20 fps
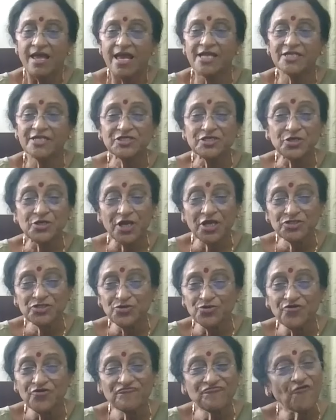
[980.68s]

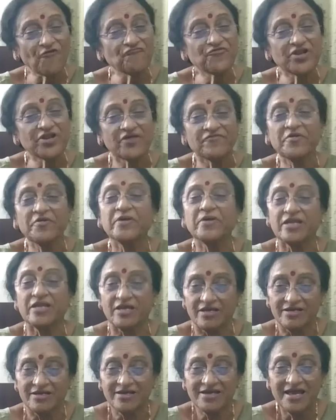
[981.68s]
it's uniform for
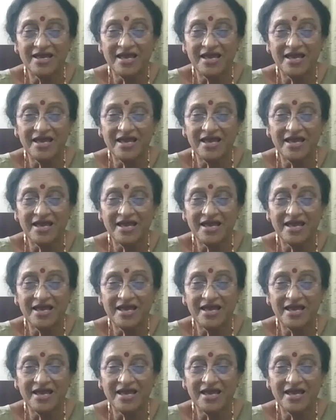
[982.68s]
everybody.